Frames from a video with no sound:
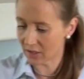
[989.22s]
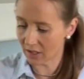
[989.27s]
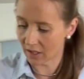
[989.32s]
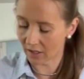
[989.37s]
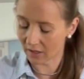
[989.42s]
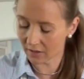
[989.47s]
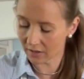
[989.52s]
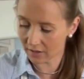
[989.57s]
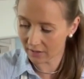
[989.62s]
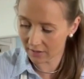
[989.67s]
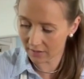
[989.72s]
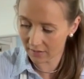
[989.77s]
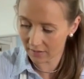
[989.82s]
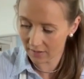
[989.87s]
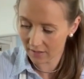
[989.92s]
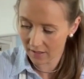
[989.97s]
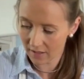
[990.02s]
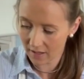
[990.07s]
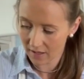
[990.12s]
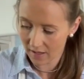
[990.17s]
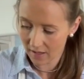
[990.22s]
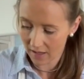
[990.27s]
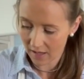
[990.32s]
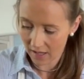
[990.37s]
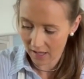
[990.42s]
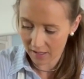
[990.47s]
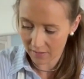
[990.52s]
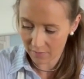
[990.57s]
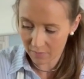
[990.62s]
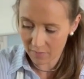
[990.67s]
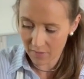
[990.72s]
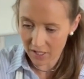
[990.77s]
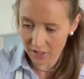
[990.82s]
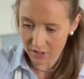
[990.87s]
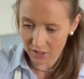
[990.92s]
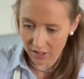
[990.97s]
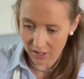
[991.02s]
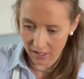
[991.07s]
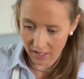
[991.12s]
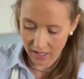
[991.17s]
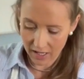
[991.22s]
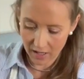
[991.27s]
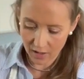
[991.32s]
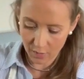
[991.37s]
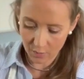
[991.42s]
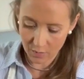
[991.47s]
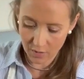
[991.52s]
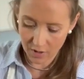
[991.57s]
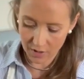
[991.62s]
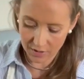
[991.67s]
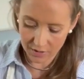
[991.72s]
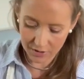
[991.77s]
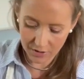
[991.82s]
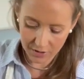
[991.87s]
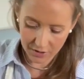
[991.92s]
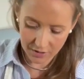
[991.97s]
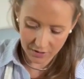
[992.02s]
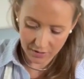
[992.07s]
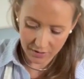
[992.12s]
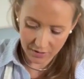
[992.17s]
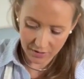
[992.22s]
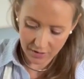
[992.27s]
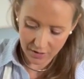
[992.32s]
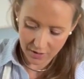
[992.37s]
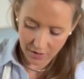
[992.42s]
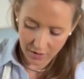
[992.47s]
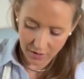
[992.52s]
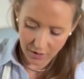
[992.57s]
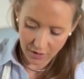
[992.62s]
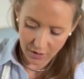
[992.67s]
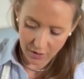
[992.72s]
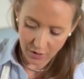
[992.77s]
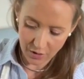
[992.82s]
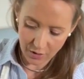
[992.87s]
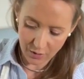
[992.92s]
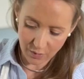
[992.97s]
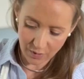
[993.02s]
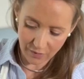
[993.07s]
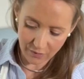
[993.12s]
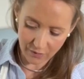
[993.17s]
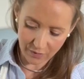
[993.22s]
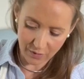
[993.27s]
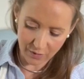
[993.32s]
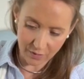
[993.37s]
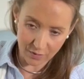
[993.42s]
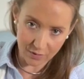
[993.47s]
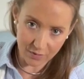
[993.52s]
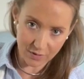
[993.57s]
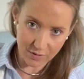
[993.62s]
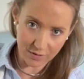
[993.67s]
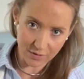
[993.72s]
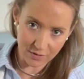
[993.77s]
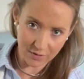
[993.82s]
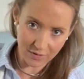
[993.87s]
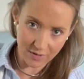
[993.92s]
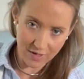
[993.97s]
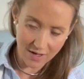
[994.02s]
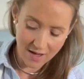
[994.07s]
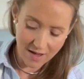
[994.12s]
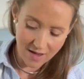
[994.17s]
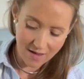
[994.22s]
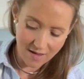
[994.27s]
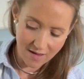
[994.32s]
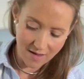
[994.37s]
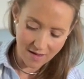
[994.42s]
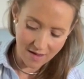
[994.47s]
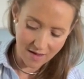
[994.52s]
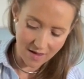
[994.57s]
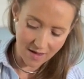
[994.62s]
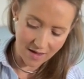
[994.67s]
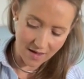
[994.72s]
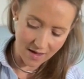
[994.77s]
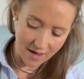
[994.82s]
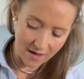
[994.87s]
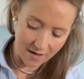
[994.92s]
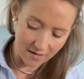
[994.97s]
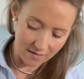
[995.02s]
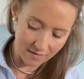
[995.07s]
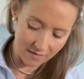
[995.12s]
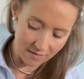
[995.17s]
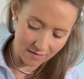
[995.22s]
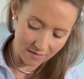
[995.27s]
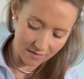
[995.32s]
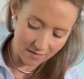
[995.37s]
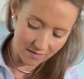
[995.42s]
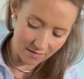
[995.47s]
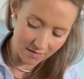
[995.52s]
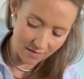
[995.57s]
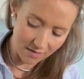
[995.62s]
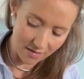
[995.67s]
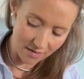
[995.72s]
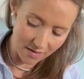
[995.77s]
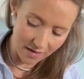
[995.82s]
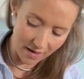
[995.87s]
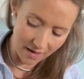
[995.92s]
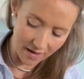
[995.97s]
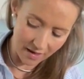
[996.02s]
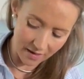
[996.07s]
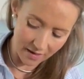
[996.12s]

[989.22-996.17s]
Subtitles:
jug, and measure how much you have got in there.